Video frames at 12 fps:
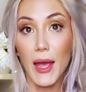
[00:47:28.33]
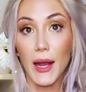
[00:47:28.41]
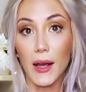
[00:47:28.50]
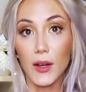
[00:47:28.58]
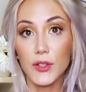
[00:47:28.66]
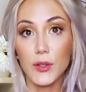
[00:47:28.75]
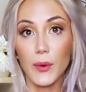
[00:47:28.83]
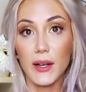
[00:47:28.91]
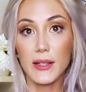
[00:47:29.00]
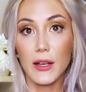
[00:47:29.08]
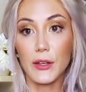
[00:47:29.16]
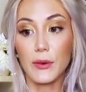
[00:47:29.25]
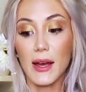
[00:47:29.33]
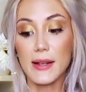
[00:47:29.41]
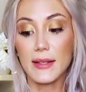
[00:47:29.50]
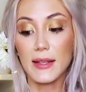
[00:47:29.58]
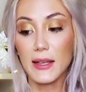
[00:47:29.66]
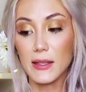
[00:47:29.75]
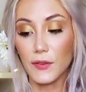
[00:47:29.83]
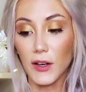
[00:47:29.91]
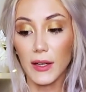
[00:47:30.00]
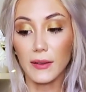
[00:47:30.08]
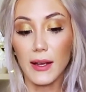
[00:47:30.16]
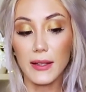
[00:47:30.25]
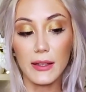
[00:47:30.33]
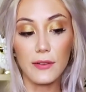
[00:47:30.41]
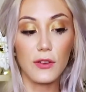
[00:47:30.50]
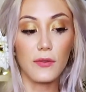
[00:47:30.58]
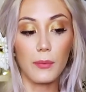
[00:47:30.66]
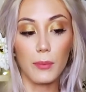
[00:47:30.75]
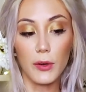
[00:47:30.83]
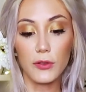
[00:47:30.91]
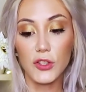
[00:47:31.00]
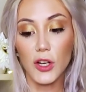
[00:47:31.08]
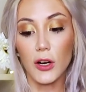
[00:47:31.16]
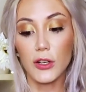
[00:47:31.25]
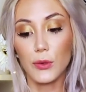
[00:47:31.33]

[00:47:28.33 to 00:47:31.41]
And I also want to tell you guys, I think it's very likely if you have a birth chart,